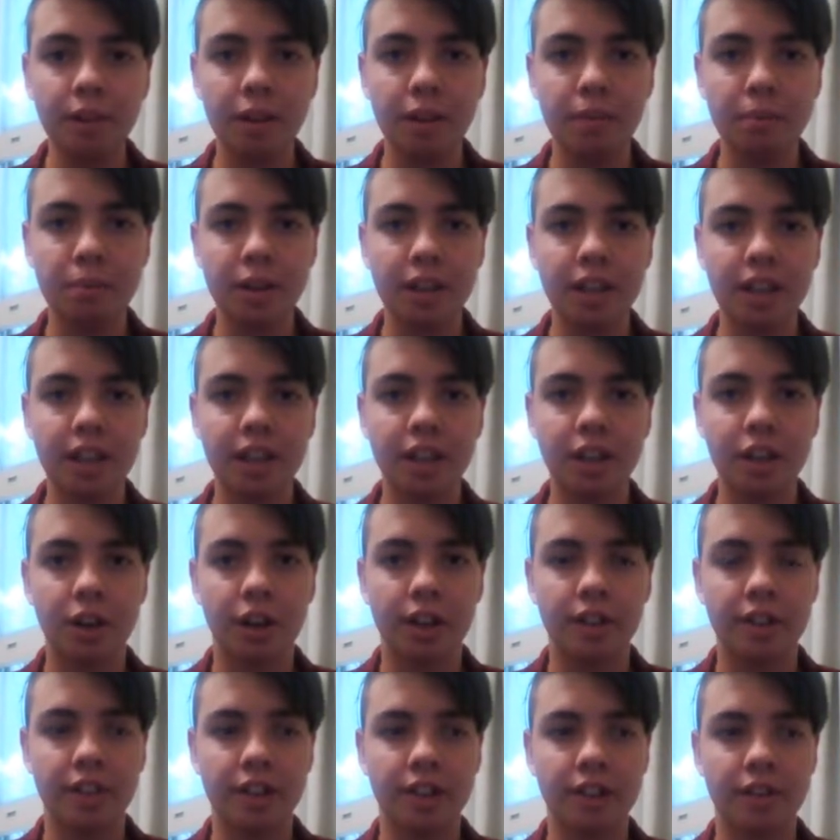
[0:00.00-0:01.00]
But yeah, no, I
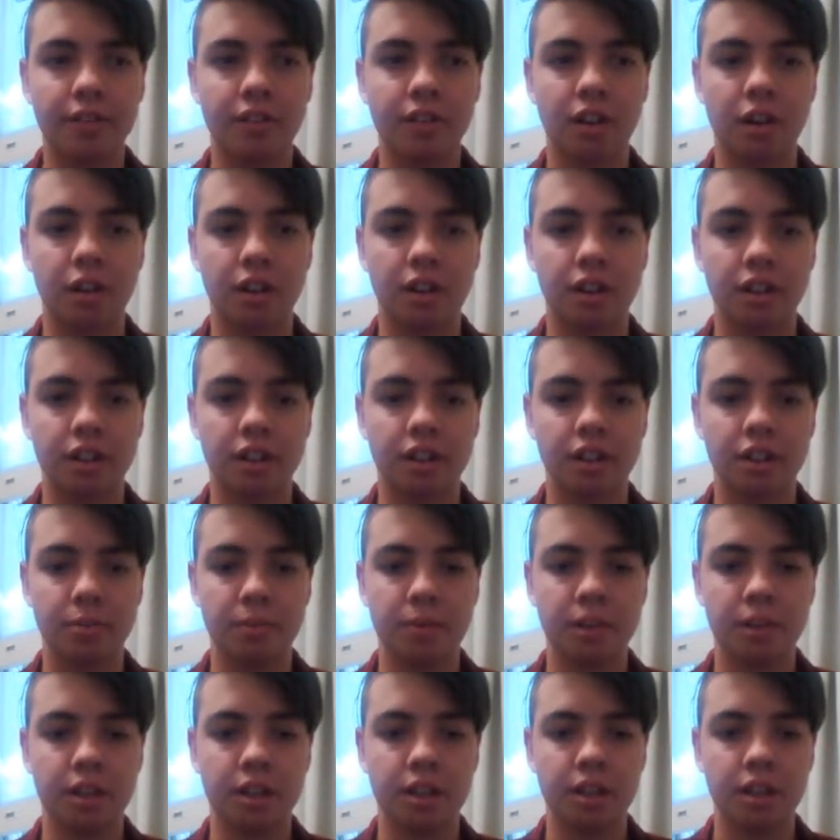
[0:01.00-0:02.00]
think I've grown a little
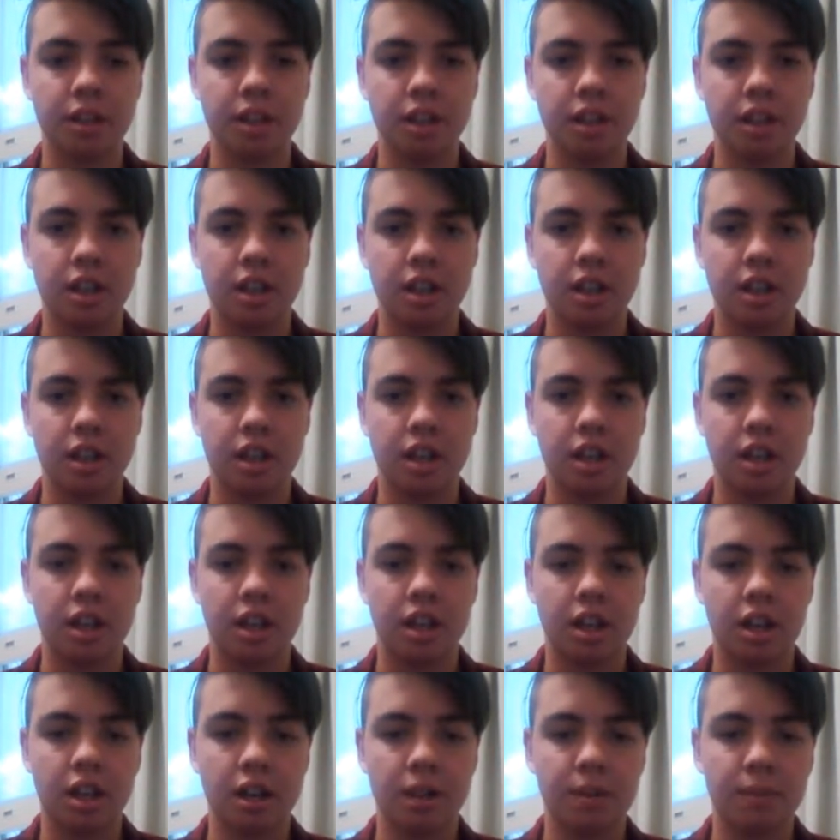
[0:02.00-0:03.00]
bit.
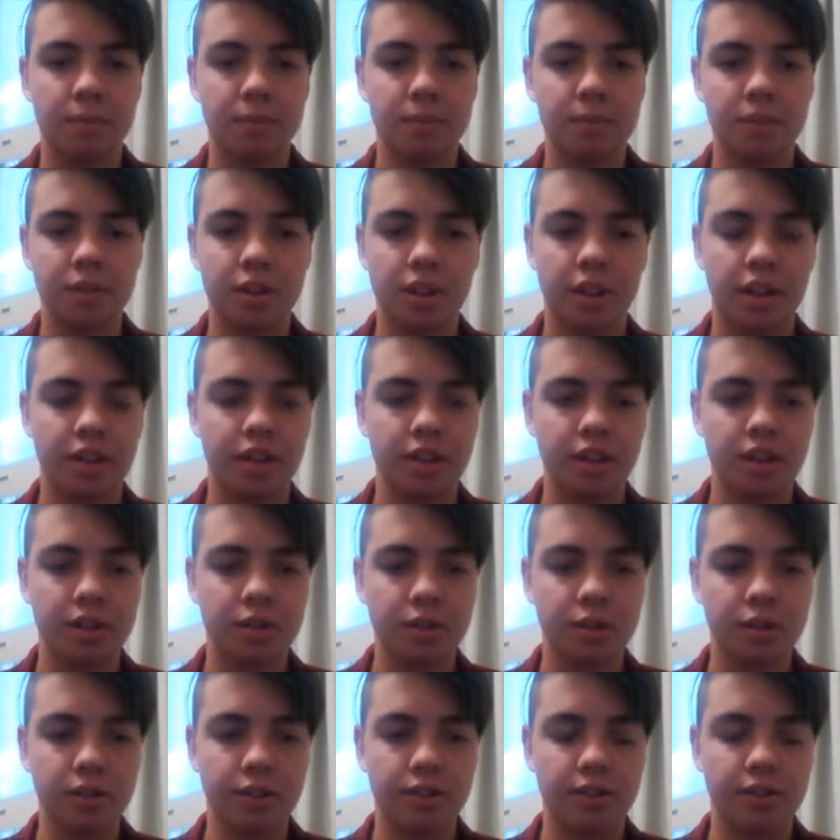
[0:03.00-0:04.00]
So I think that's
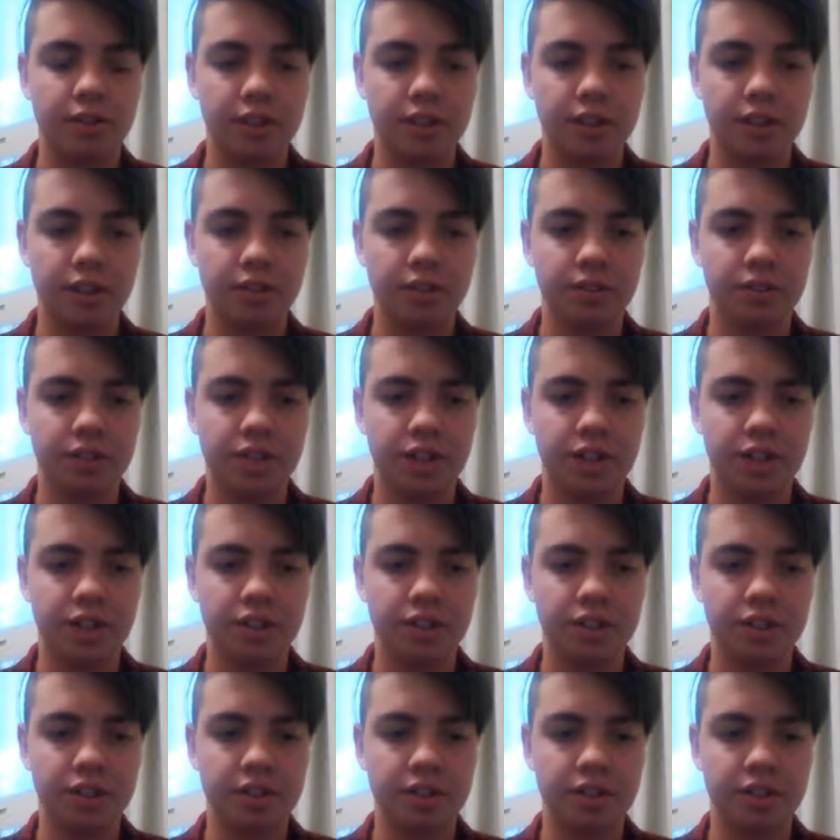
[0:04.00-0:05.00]
all the physical
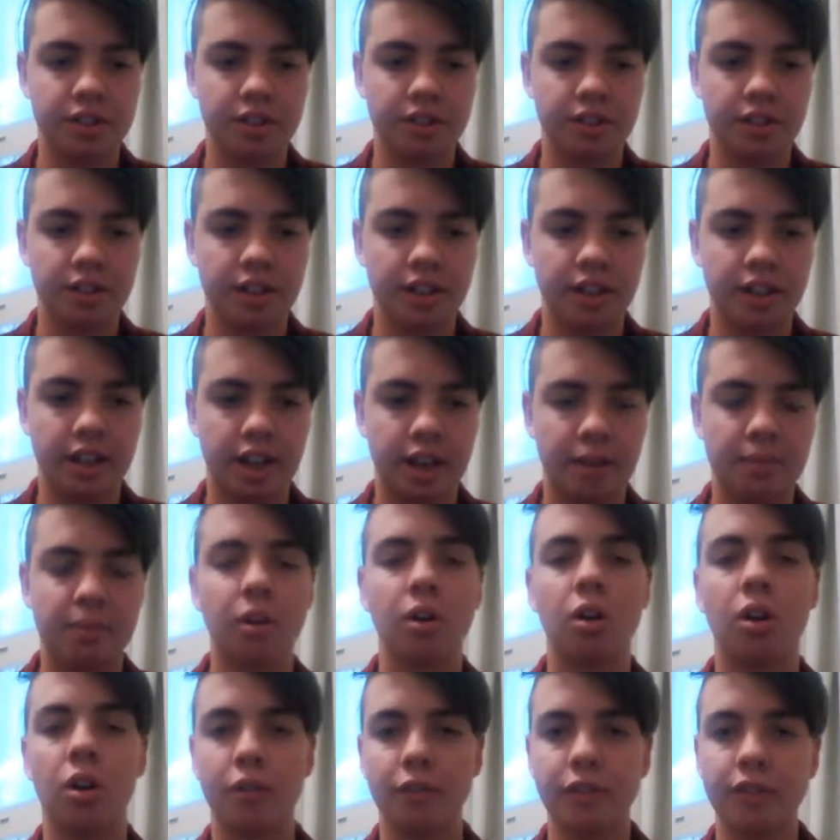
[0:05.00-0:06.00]
changes that have really happened. Oh,
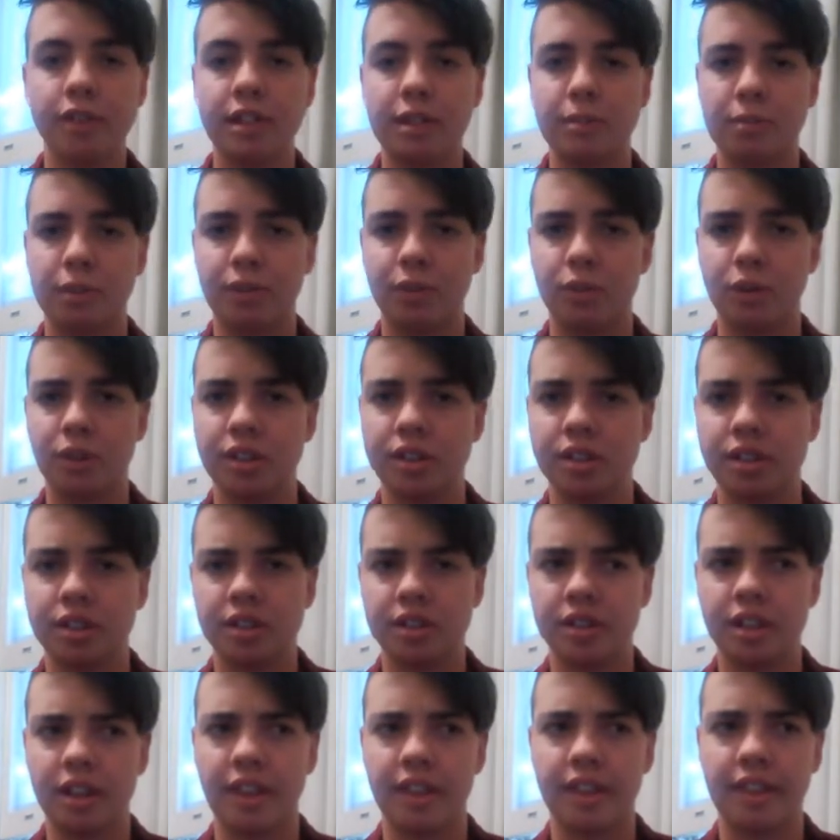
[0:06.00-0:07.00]
obviously my voice,
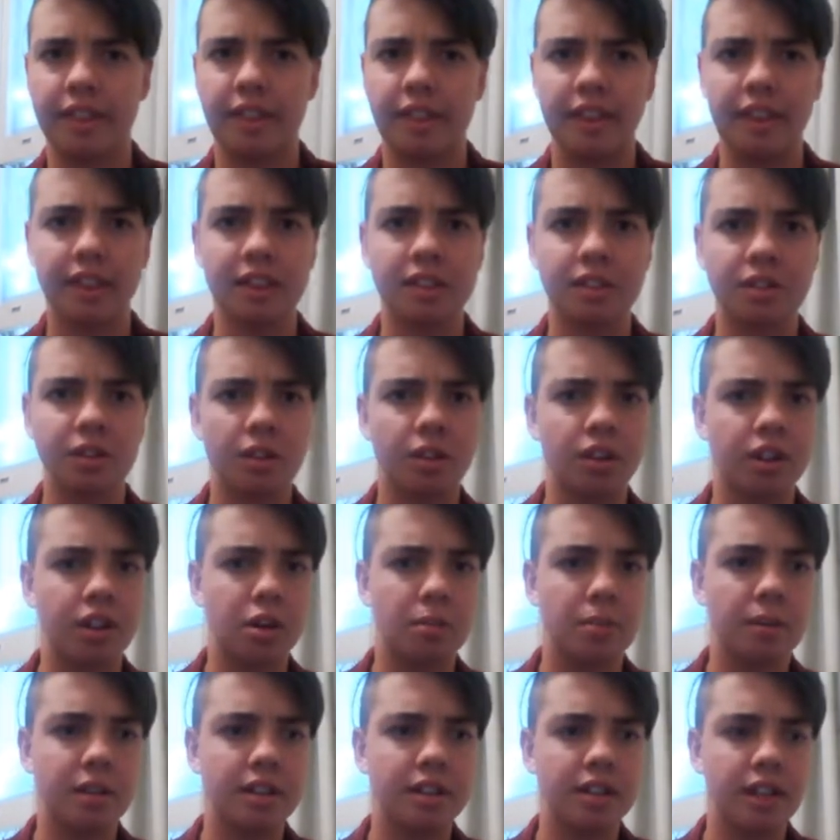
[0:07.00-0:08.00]
I think, has gotten a
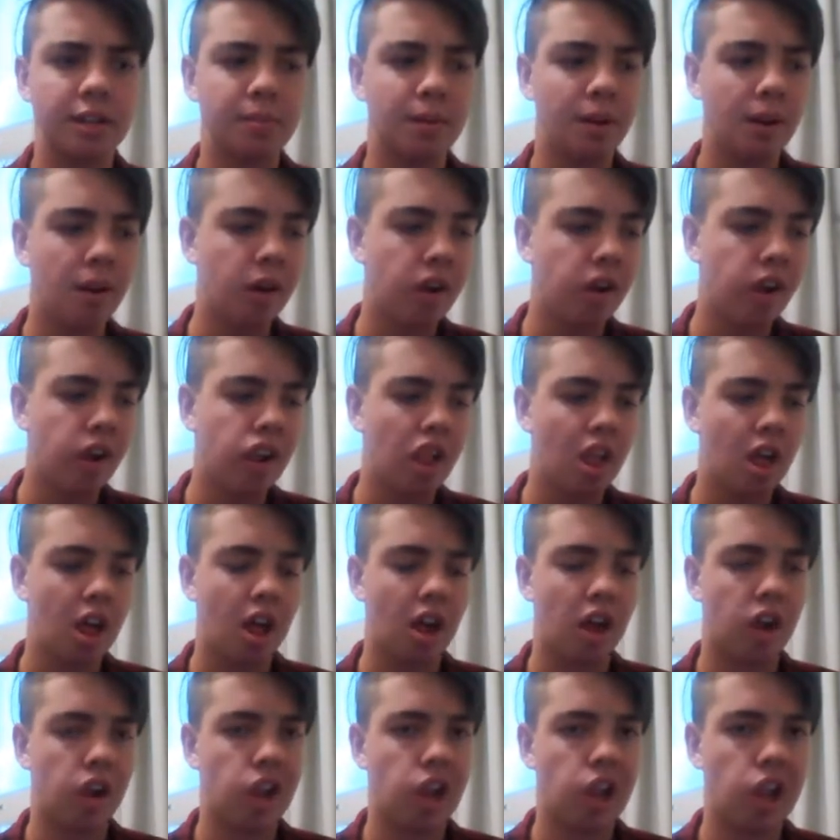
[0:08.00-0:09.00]
bit deeper.
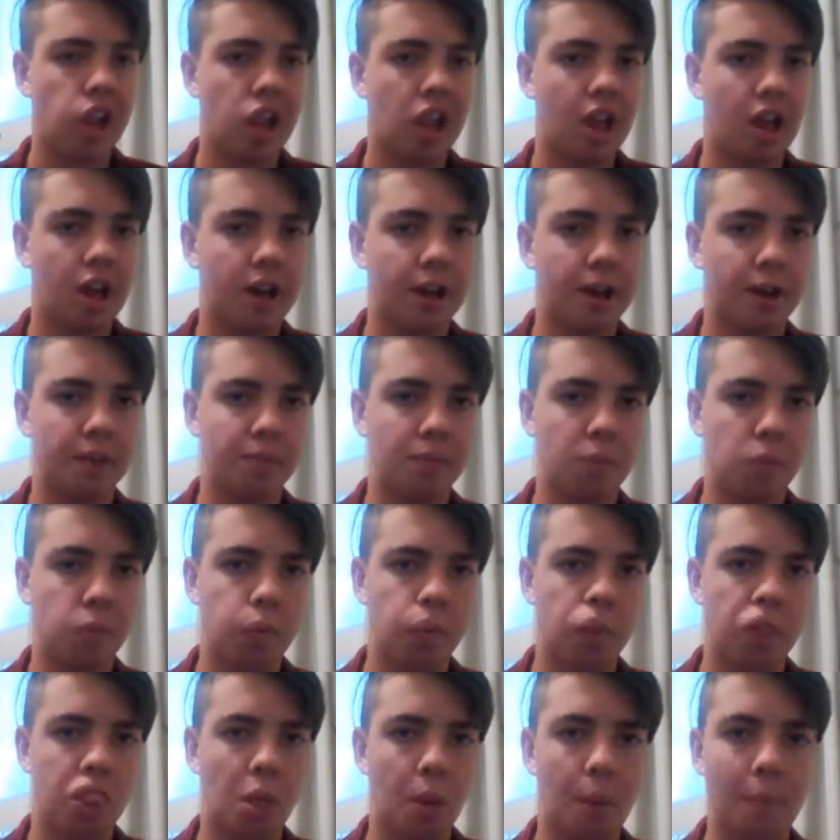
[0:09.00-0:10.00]
I'm
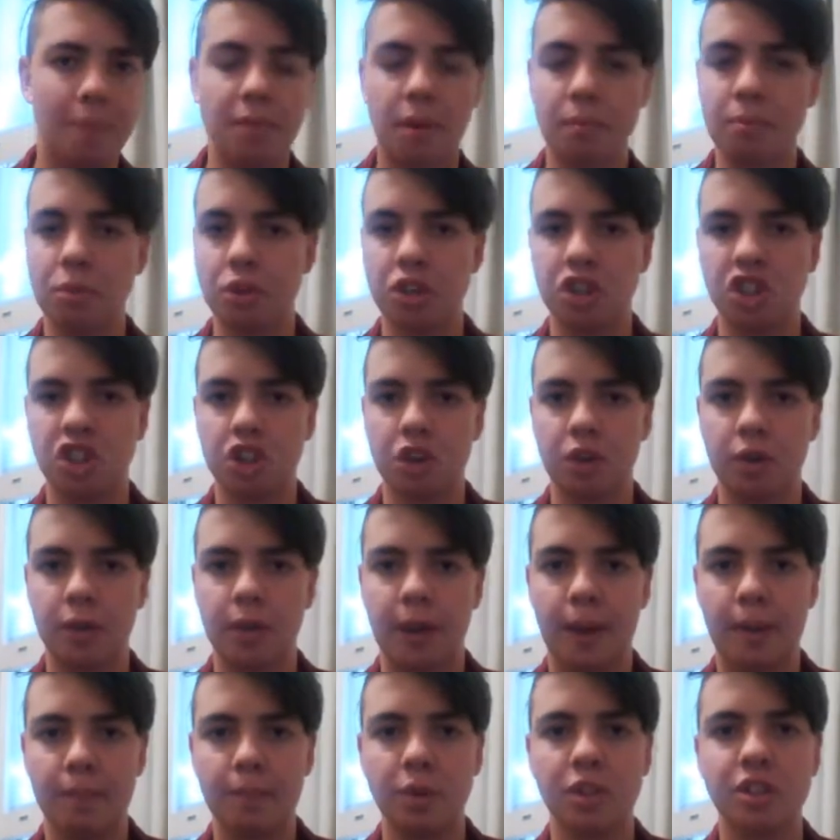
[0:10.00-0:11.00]
not too sure on
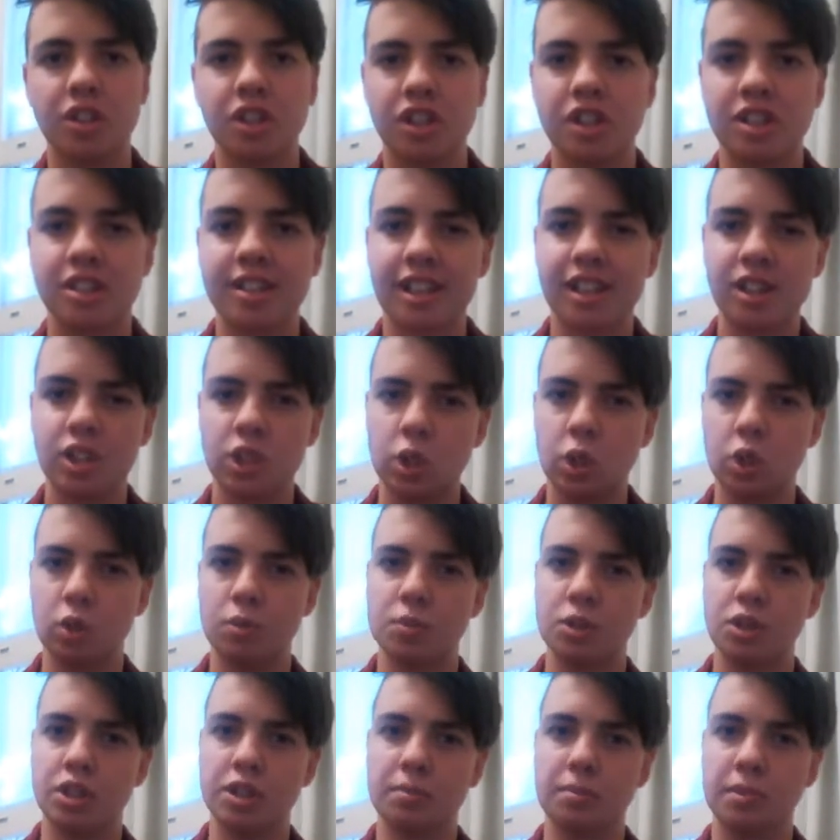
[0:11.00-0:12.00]
that because it just sounds
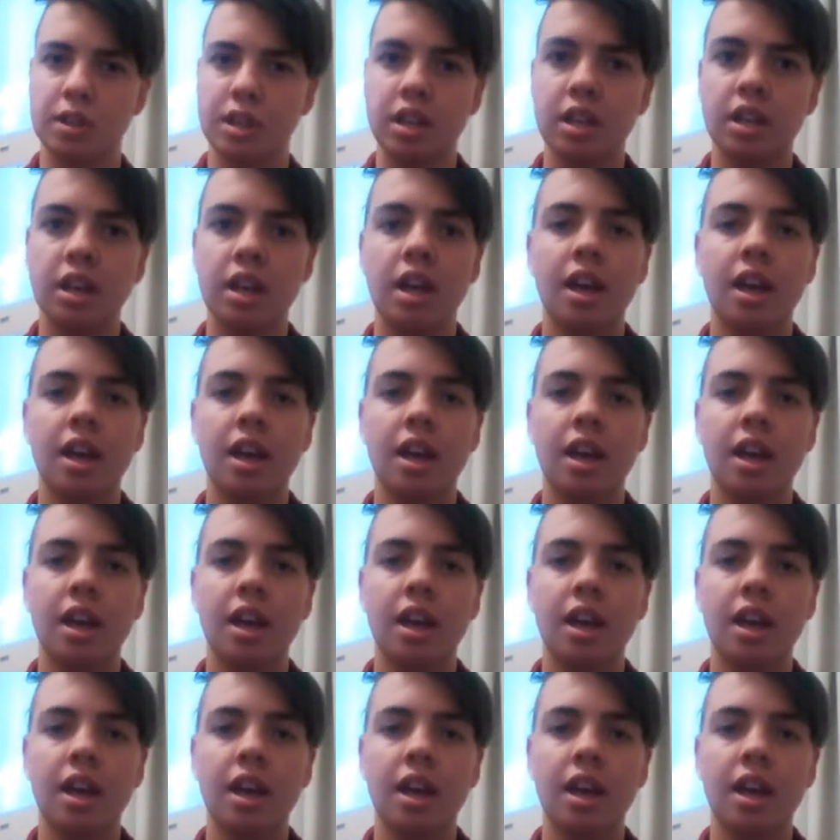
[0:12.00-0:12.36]
normal to me.